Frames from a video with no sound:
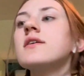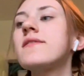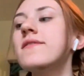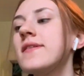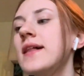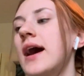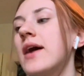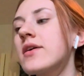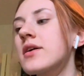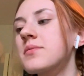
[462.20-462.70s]

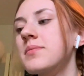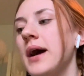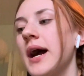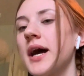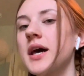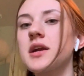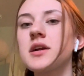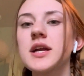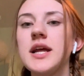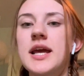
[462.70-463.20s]
flower
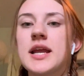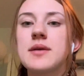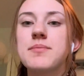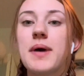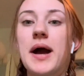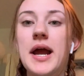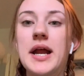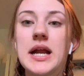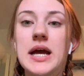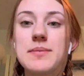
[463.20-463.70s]
pattern and a
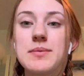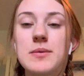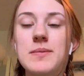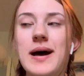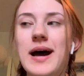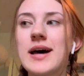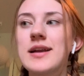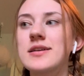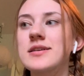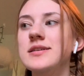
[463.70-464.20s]
pineapple
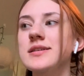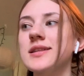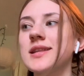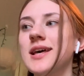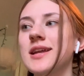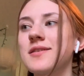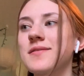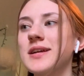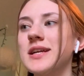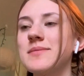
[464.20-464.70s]
pattern
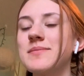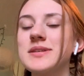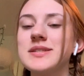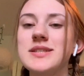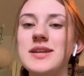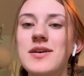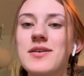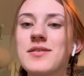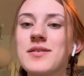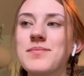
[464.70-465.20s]
that are ready to be
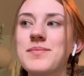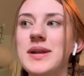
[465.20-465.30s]
sewn,